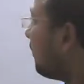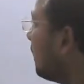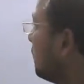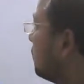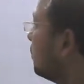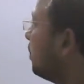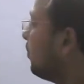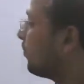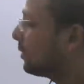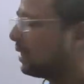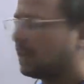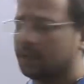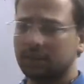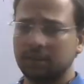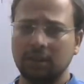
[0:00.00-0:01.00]
so
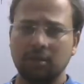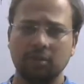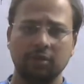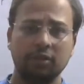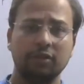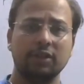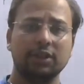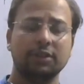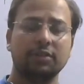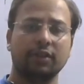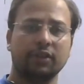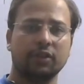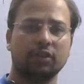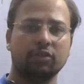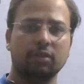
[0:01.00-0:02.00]
that is the first
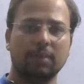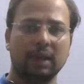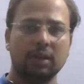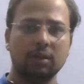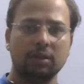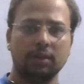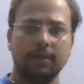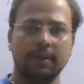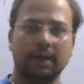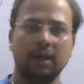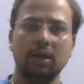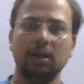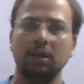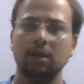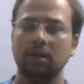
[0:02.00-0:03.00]
function of the bank,
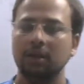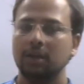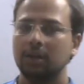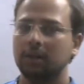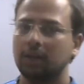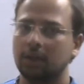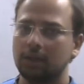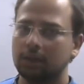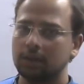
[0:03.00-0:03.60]
and the